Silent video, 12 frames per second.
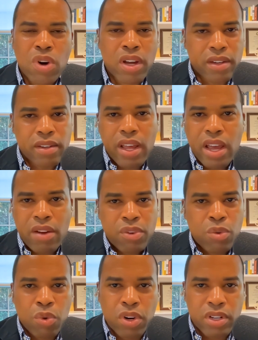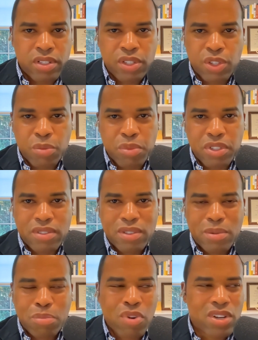one, everyone is human.
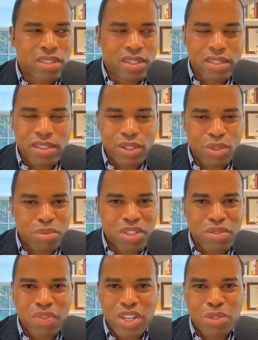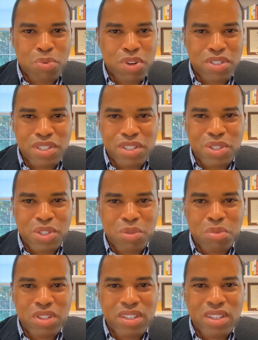The president's human. The vice president's
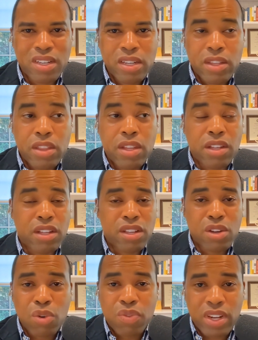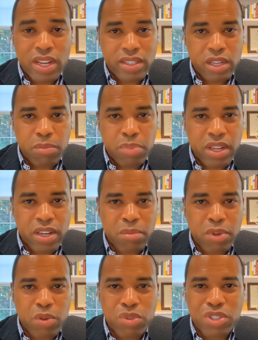human. The COVID-19
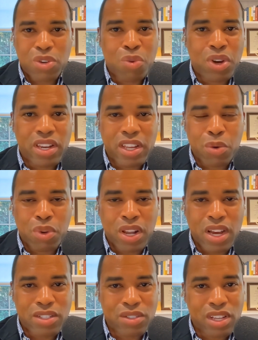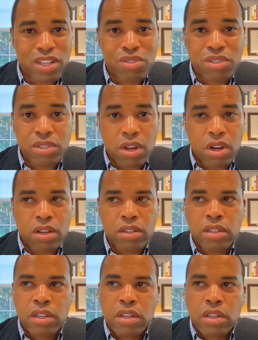pandemic was the great equalizer that you saw.